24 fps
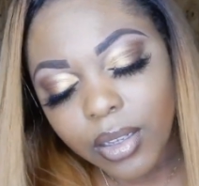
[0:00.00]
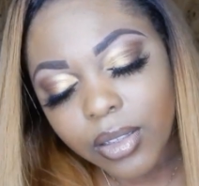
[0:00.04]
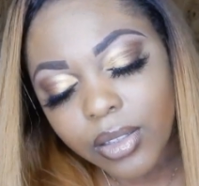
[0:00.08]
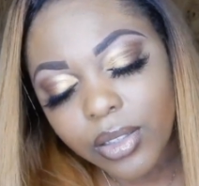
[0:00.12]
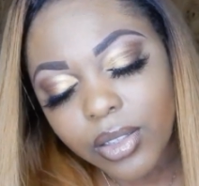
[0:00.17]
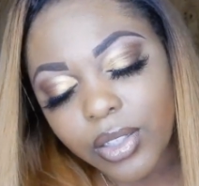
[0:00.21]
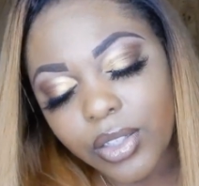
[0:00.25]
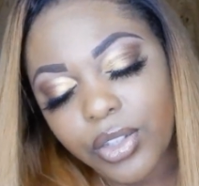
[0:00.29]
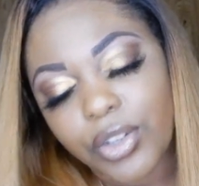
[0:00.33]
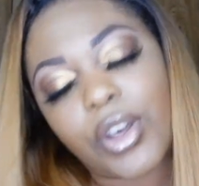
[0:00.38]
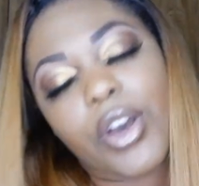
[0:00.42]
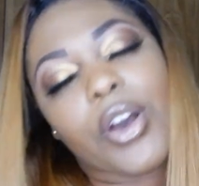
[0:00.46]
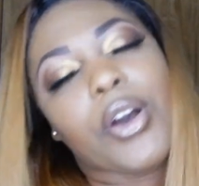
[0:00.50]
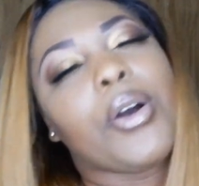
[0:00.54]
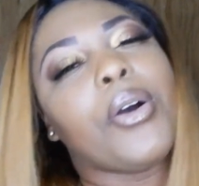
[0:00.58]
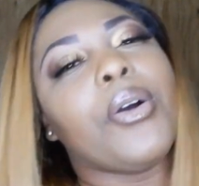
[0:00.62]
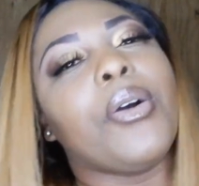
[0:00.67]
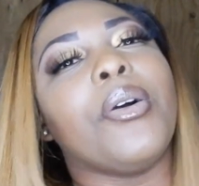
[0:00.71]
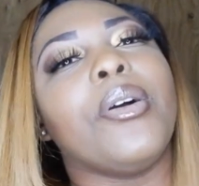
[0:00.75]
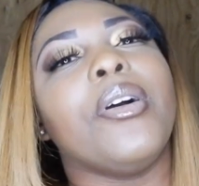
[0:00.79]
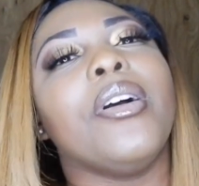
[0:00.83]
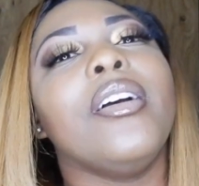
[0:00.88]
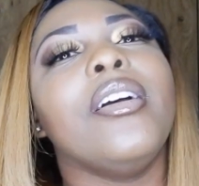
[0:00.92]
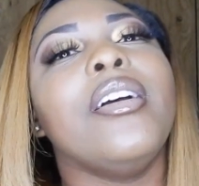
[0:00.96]

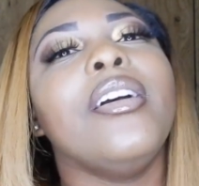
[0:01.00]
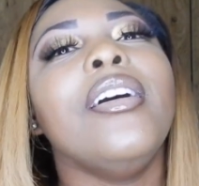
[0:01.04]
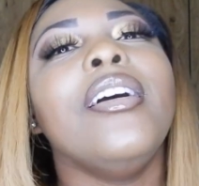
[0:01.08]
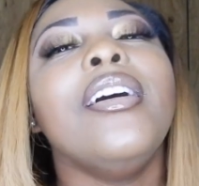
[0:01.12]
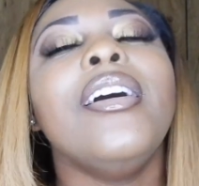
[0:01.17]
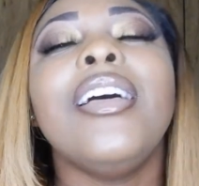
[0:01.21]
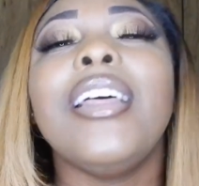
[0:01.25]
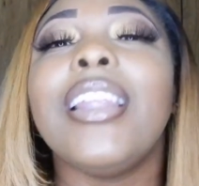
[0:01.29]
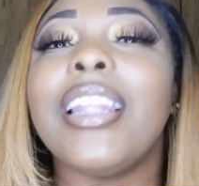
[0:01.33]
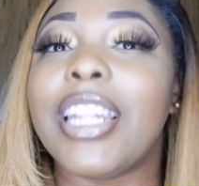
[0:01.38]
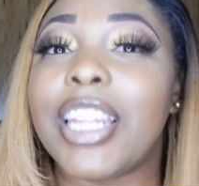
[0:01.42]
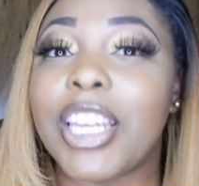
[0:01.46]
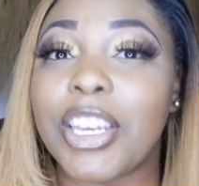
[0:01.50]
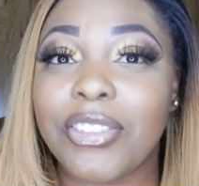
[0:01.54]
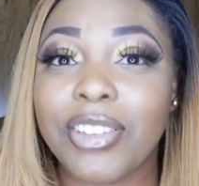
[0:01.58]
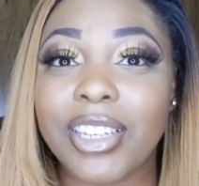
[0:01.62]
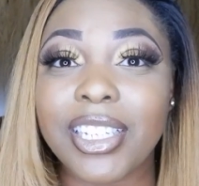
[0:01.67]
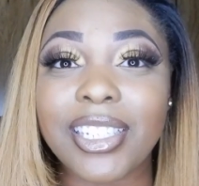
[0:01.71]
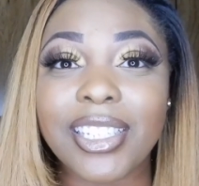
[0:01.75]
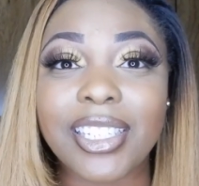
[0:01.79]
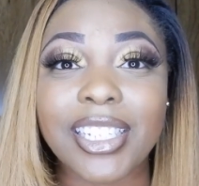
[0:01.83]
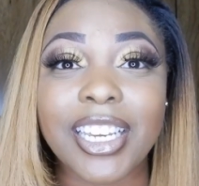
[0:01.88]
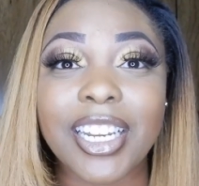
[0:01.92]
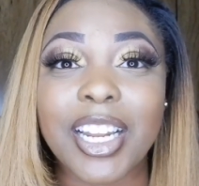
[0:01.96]
So lift
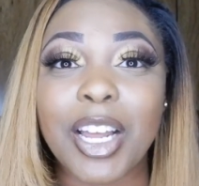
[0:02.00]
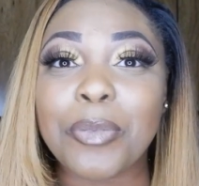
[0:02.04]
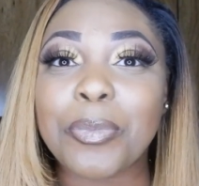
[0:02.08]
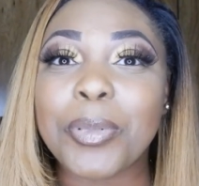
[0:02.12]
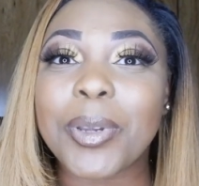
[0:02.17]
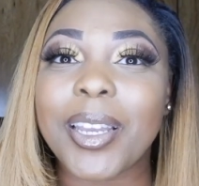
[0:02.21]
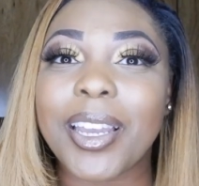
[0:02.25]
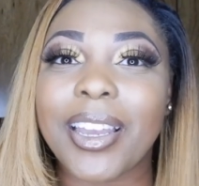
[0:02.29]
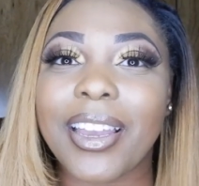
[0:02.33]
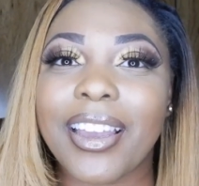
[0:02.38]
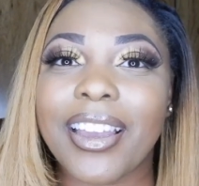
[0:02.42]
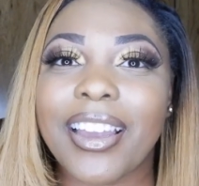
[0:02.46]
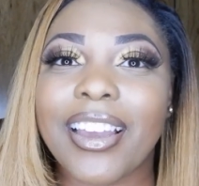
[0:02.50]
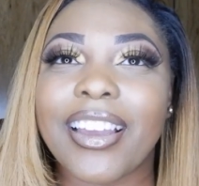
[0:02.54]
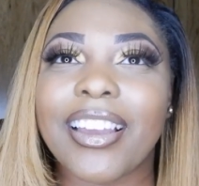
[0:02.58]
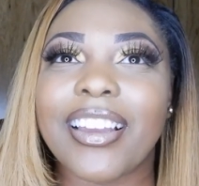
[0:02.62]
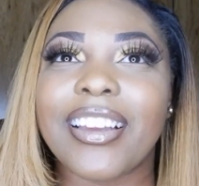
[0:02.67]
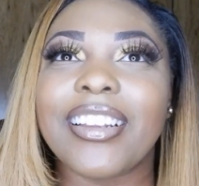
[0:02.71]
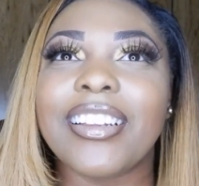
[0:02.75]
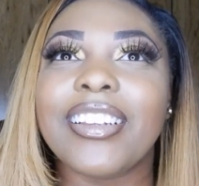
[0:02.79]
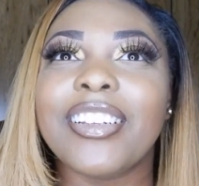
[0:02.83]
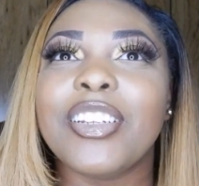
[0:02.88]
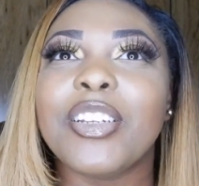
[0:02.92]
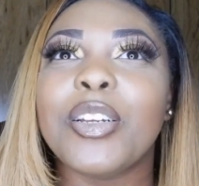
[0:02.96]
his seat up
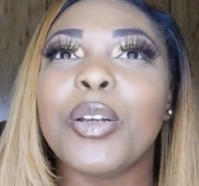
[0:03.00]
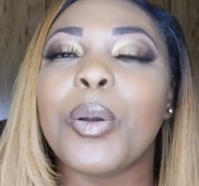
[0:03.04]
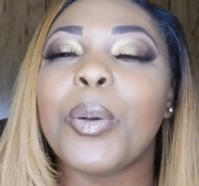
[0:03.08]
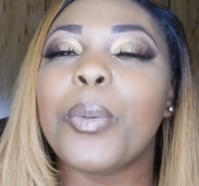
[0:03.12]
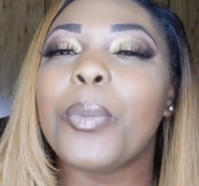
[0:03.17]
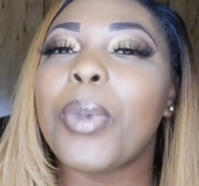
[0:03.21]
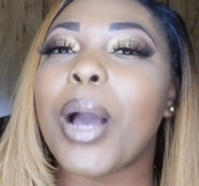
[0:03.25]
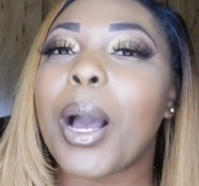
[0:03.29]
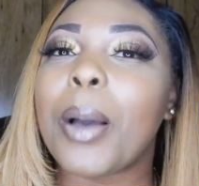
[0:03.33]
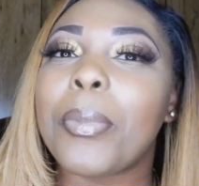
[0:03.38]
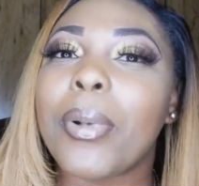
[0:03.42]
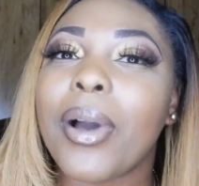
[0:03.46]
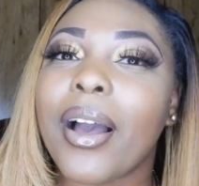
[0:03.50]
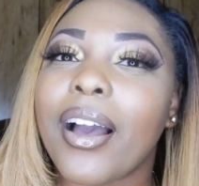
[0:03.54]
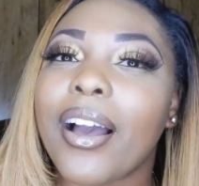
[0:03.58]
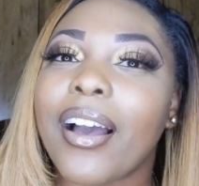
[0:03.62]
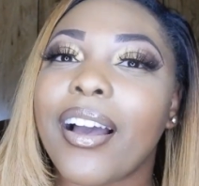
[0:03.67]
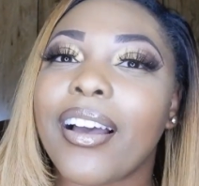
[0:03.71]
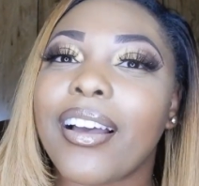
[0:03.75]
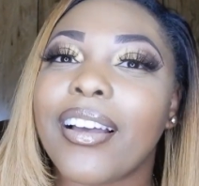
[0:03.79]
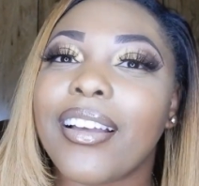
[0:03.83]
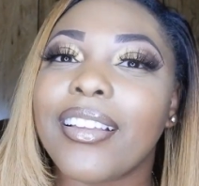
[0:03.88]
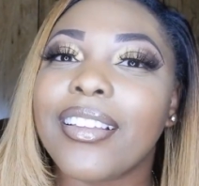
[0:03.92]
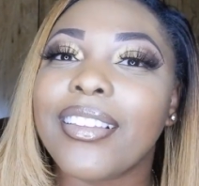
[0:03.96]
again.
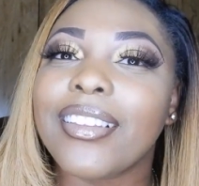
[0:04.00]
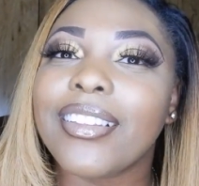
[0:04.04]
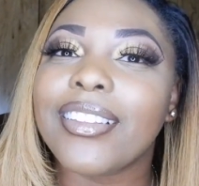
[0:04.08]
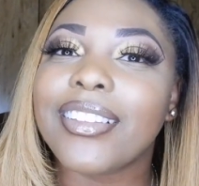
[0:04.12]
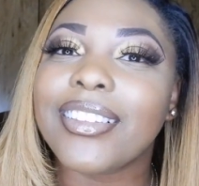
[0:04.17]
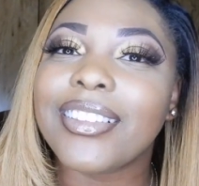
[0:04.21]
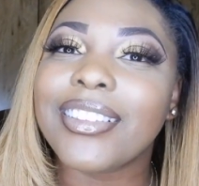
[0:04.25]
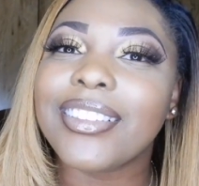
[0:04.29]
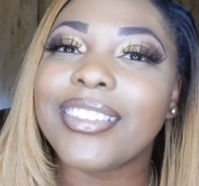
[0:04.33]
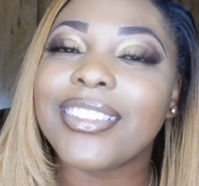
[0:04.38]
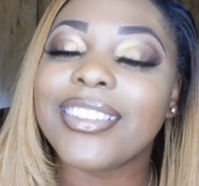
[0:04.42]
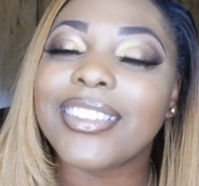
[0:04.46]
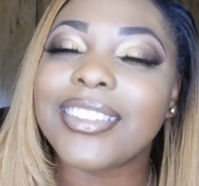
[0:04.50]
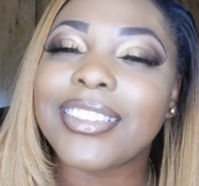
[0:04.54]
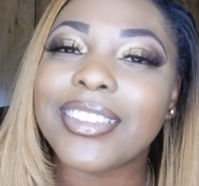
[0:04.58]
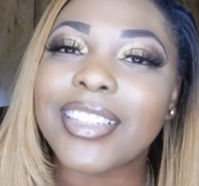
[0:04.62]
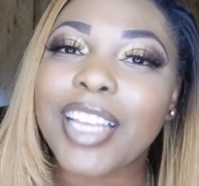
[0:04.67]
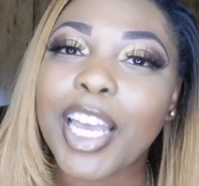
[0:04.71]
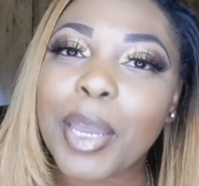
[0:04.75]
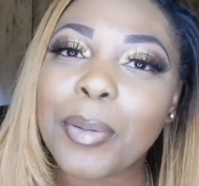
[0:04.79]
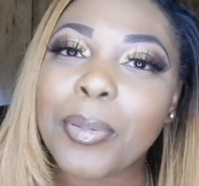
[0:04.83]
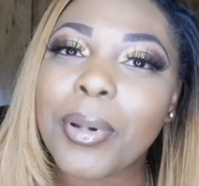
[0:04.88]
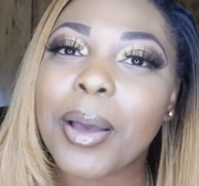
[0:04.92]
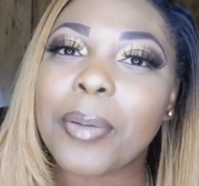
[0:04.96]
Papa.
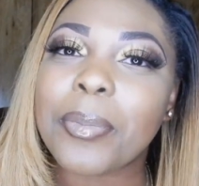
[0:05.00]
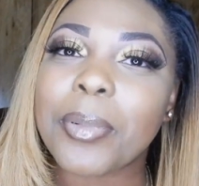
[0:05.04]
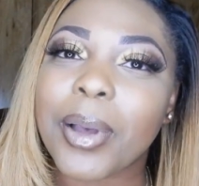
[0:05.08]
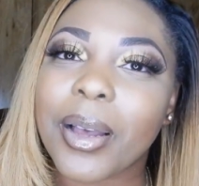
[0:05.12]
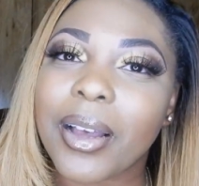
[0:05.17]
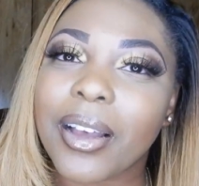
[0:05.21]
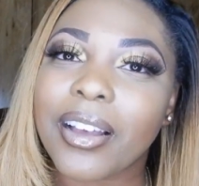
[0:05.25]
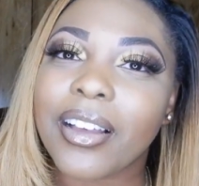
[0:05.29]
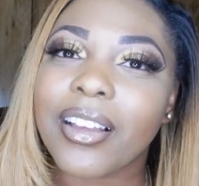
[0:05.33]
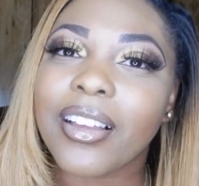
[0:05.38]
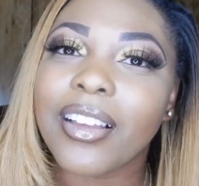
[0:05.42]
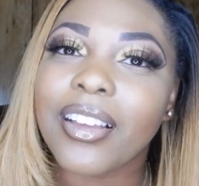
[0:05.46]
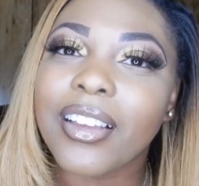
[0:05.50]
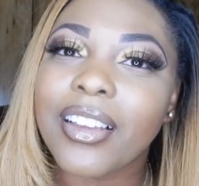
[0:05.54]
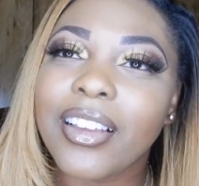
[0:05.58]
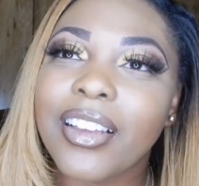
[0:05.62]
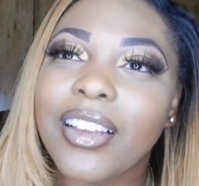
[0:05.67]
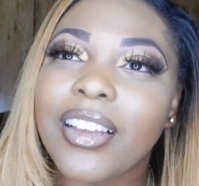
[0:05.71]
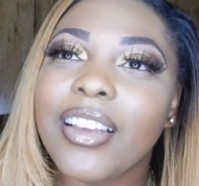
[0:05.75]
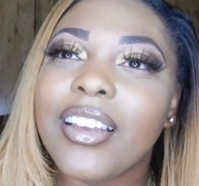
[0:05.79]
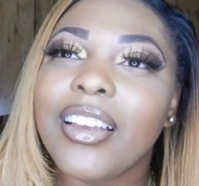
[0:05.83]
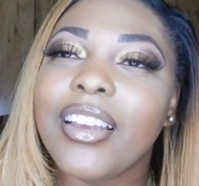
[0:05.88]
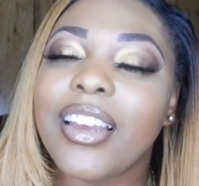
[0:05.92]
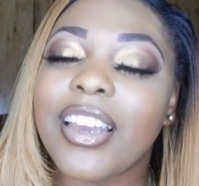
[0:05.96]
Hey, Papa.
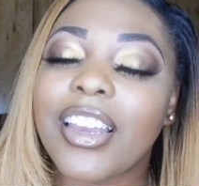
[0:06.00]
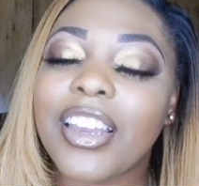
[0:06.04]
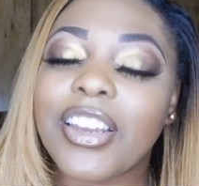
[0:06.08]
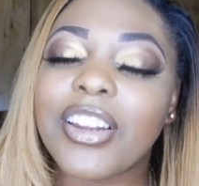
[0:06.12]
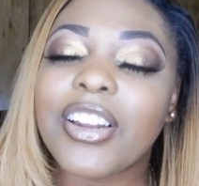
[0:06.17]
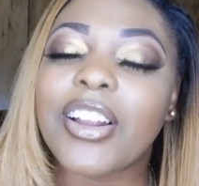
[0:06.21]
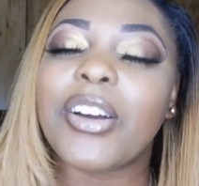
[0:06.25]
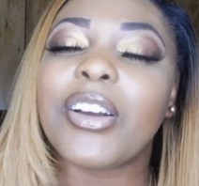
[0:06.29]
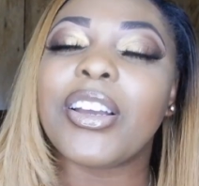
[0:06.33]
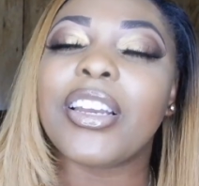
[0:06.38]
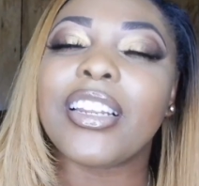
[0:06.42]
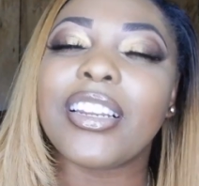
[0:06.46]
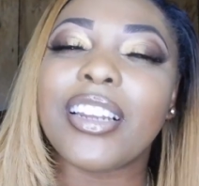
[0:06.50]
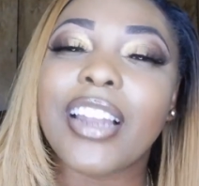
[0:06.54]
And he